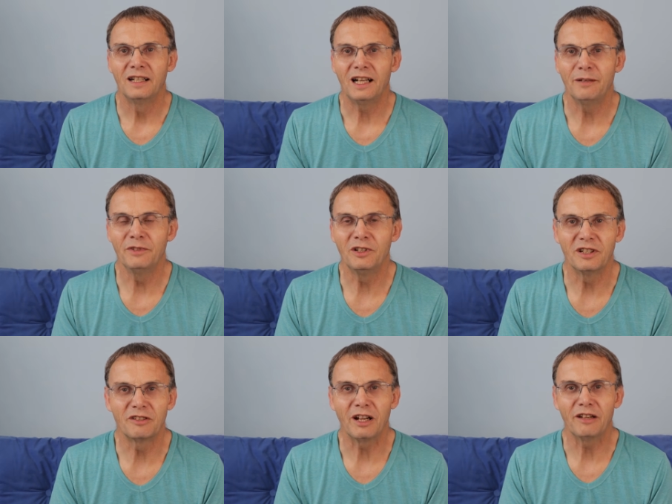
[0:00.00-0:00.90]
I'm not
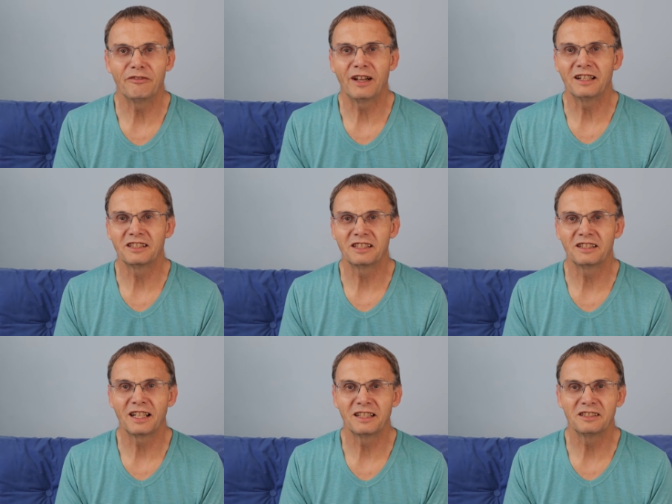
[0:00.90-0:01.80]
a great fan of
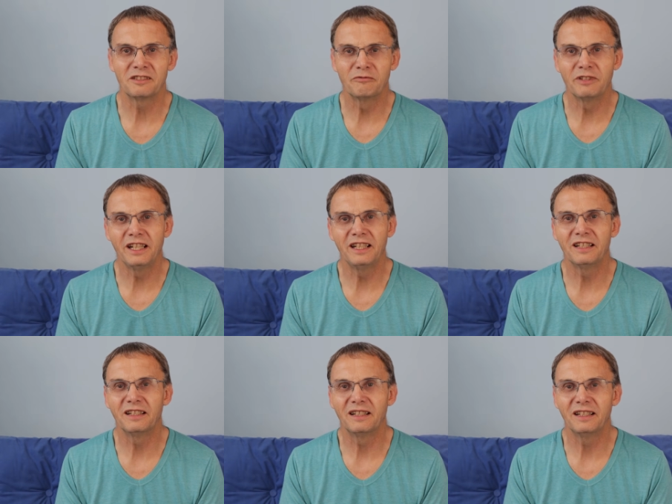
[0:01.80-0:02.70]
Sarcandus reed.